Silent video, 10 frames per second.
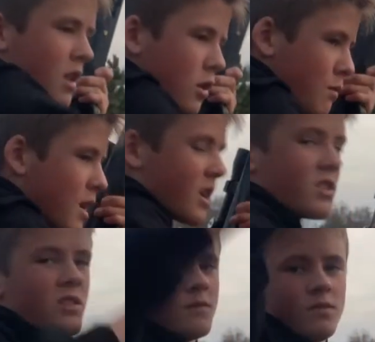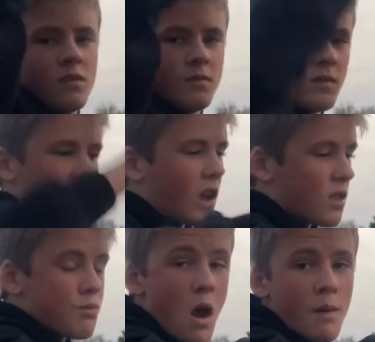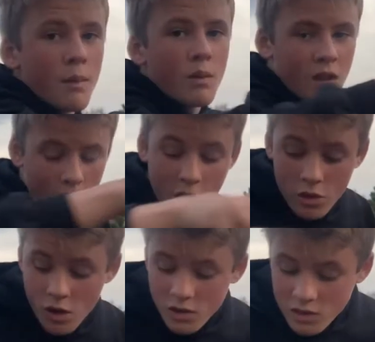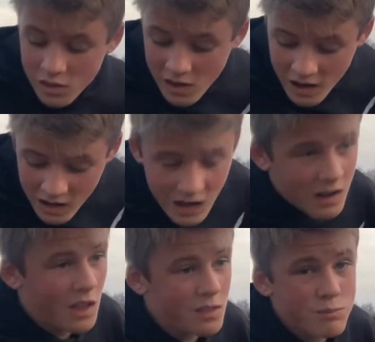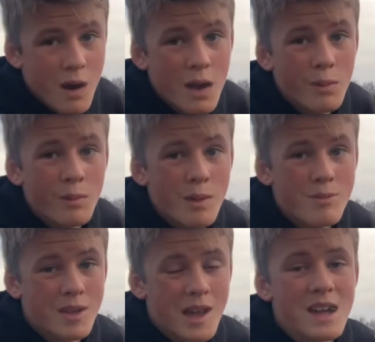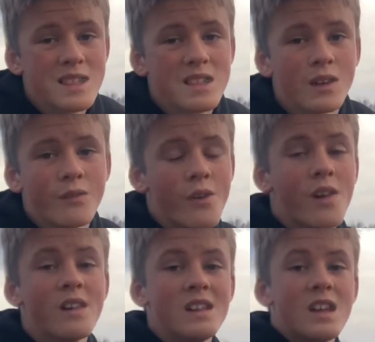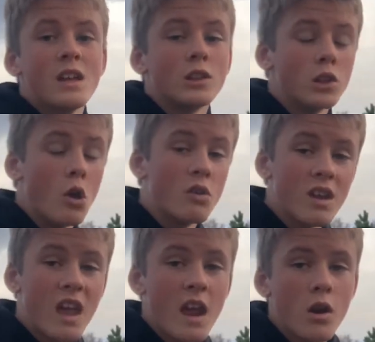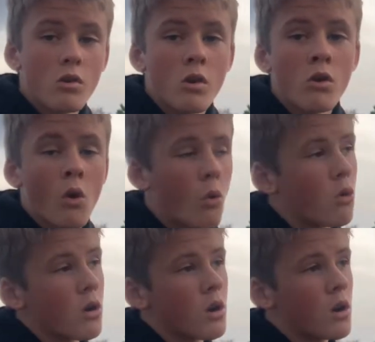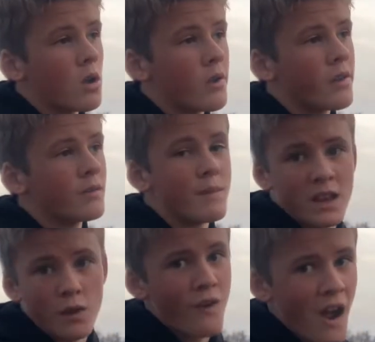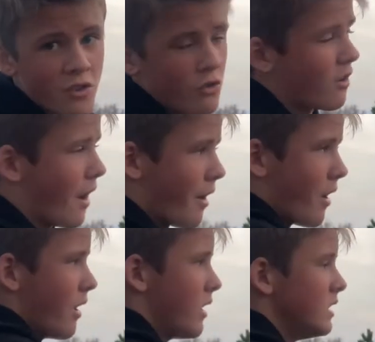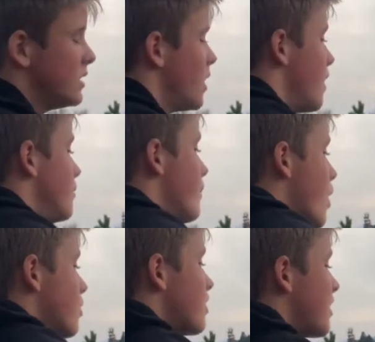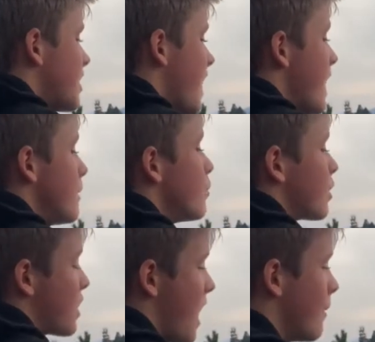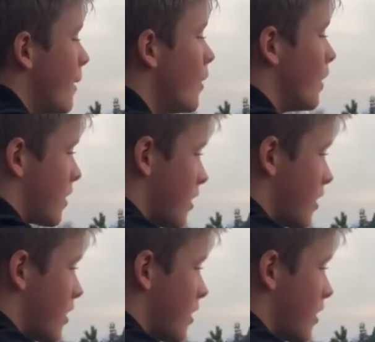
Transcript: you miss. It's probably, as long as it's sighted in, that's probably because of loading error or manufacturer error. Most of the time with Gamo, it's the